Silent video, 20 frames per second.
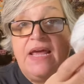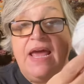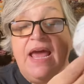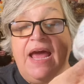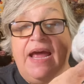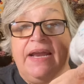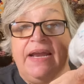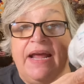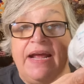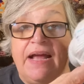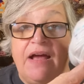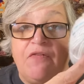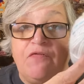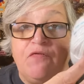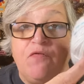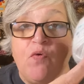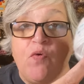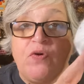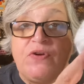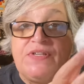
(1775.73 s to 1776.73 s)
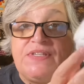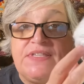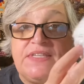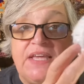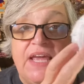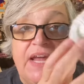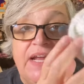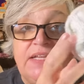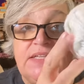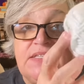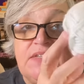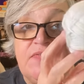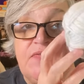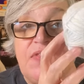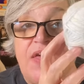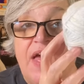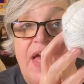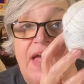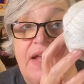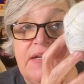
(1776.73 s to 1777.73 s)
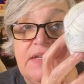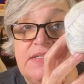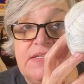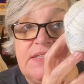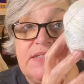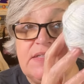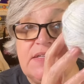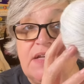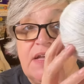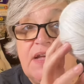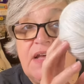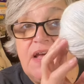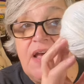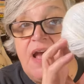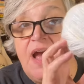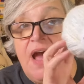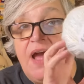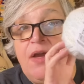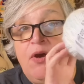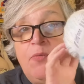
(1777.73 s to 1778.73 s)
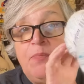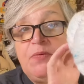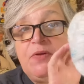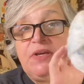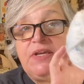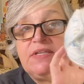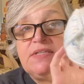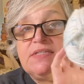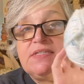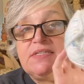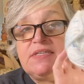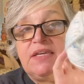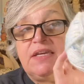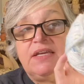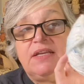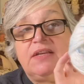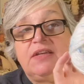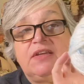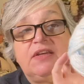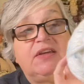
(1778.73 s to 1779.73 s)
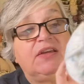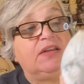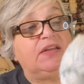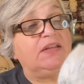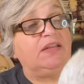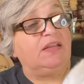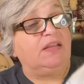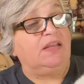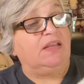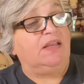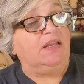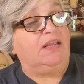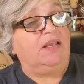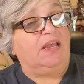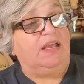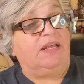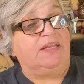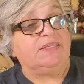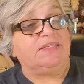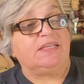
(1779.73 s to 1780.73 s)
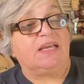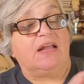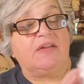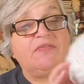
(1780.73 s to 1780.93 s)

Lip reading: And I got four skeins of that. I hope you can see it good. It's got